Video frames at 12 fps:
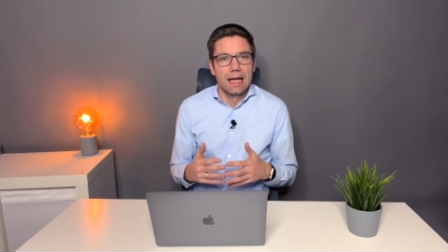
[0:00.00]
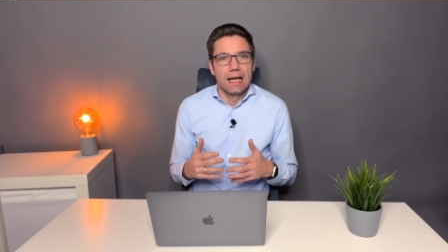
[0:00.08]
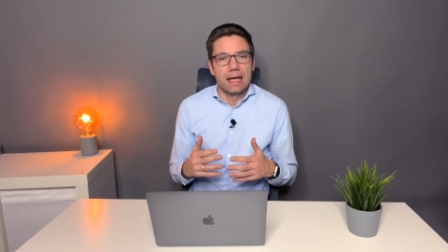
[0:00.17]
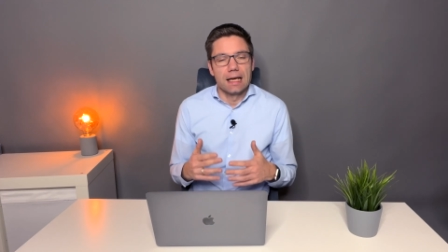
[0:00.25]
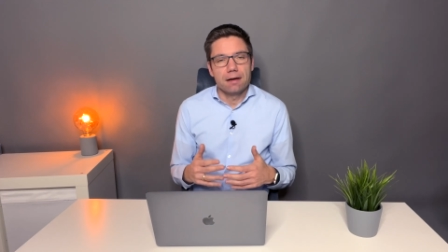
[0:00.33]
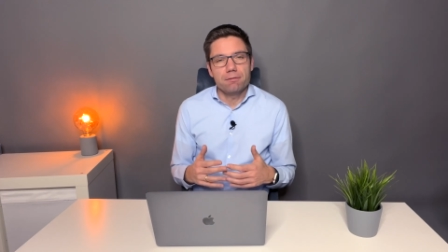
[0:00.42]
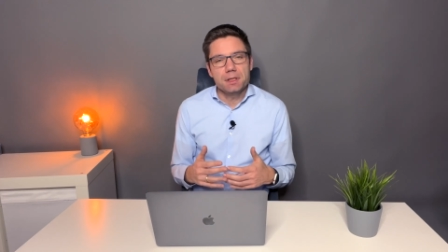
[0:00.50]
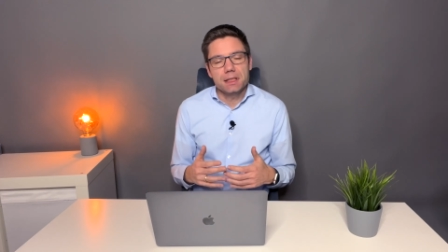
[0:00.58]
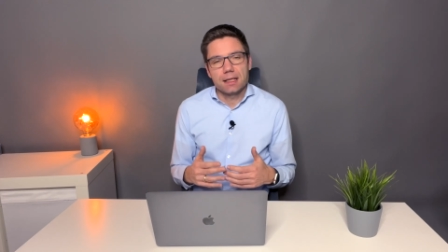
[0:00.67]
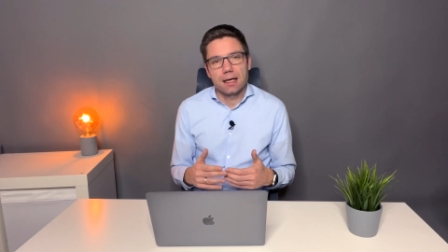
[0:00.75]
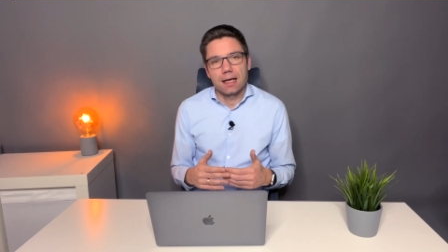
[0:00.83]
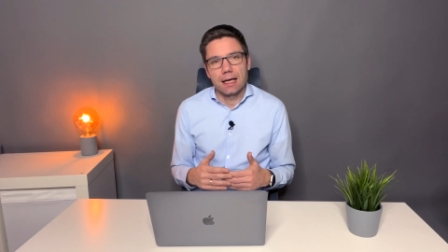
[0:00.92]
And every
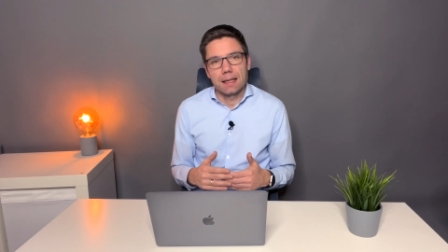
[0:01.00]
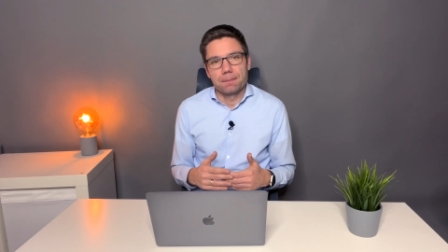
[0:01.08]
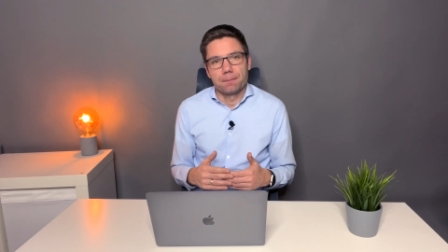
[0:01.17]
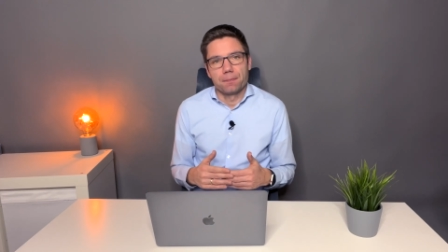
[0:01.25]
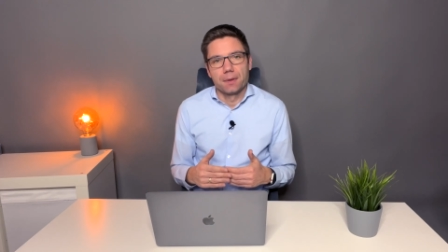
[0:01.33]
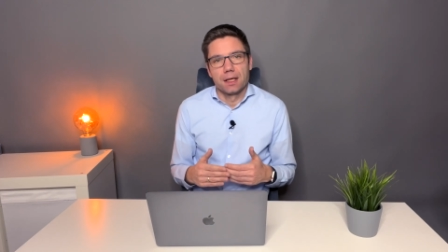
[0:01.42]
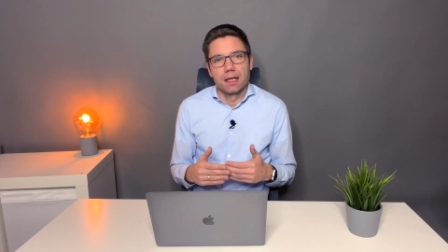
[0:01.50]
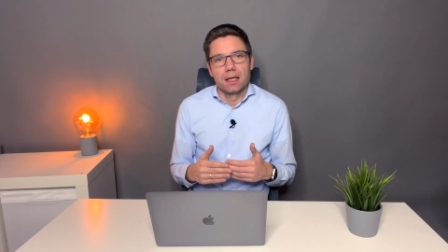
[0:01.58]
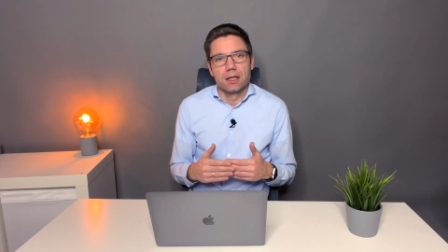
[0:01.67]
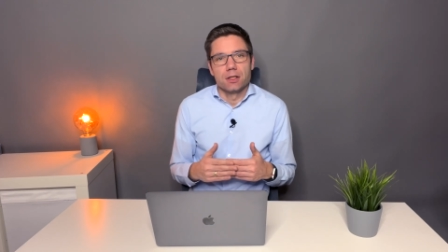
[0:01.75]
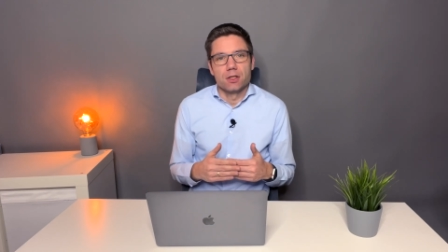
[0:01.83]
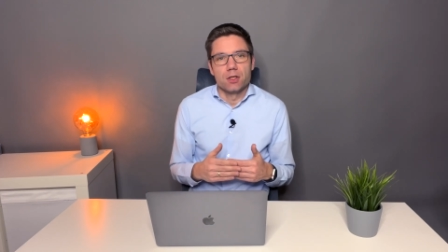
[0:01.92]
time
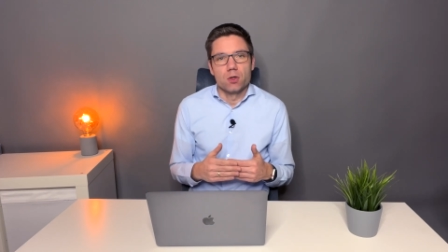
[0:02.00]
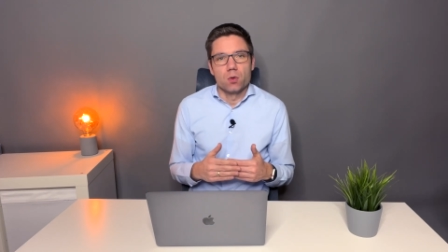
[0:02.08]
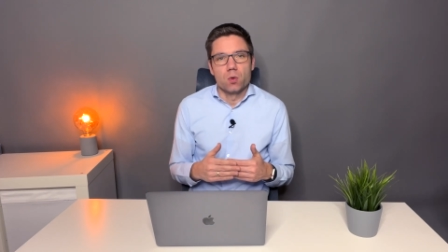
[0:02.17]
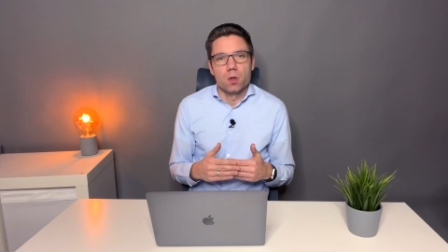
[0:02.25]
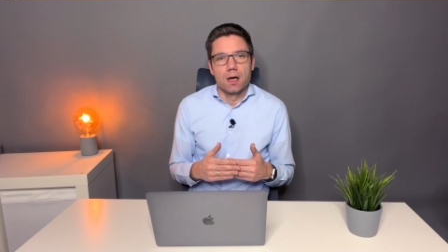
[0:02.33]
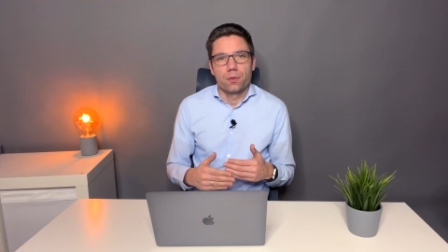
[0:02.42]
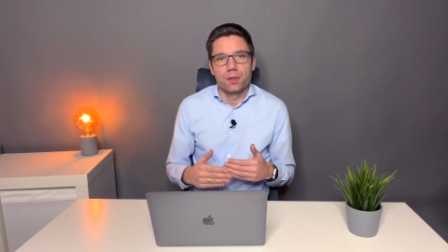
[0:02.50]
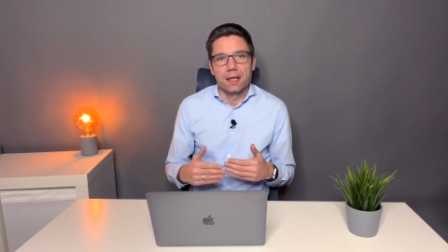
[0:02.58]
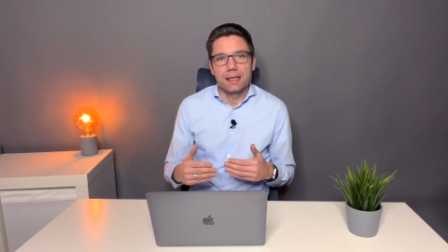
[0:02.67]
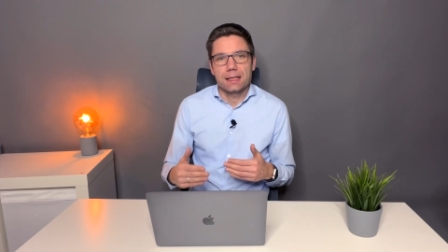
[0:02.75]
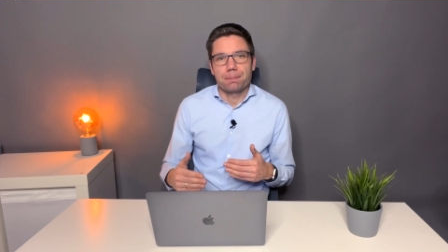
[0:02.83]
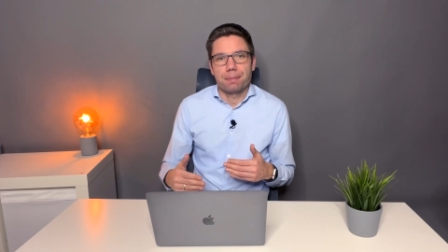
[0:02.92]
you
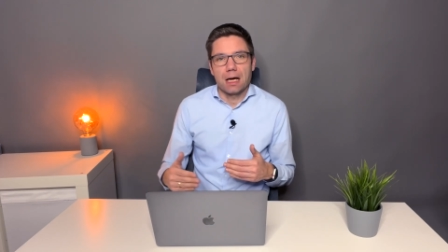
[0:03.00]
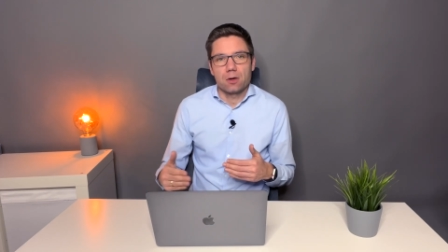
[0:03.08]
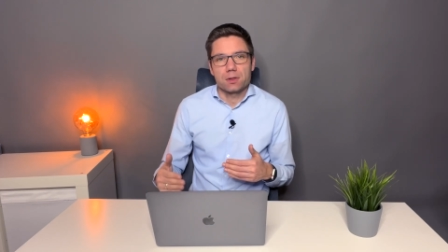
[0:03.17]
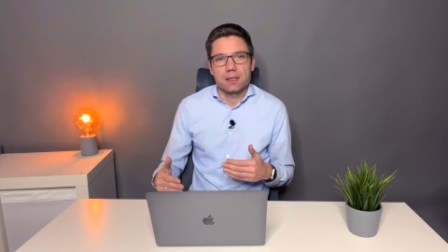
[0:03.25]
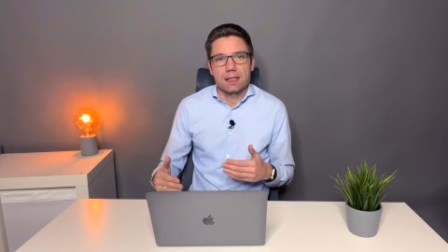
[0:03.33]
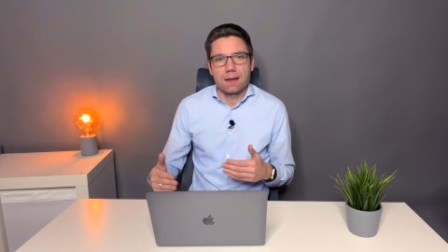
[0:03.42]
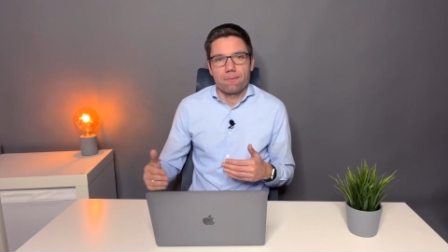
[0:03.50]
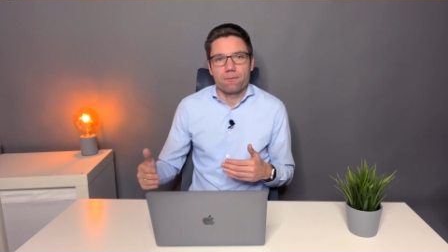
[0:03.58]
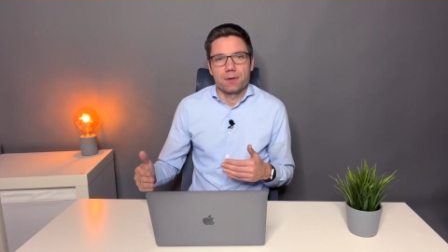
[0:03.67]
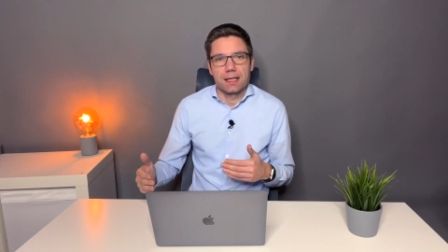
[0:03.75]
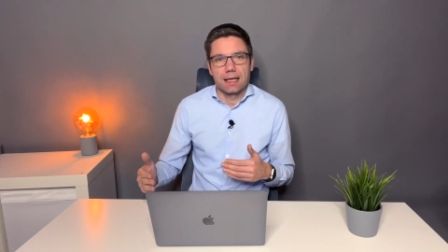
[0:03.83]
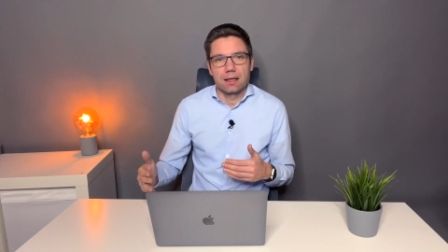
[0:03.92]
think about
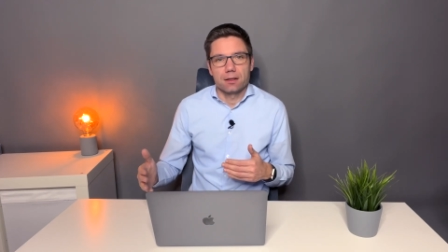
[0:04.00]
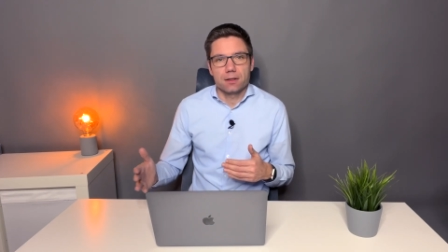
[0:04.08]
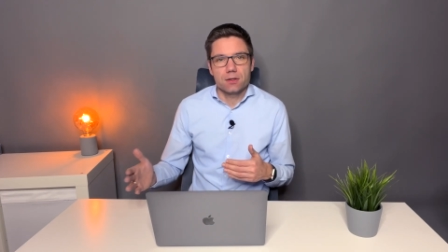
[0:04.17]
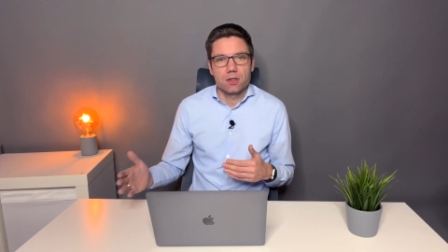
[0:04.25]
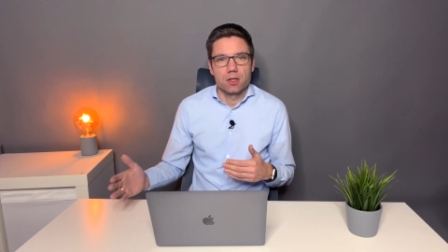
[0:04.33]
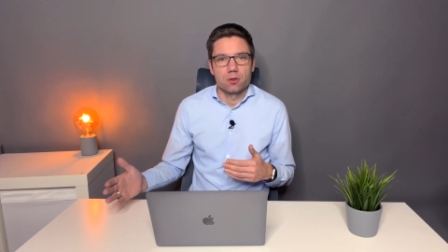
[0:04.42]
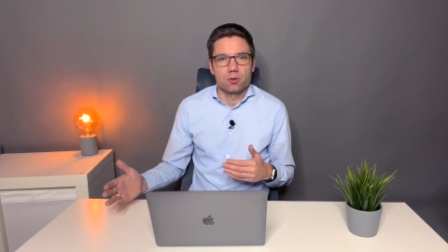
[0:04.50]
something else, you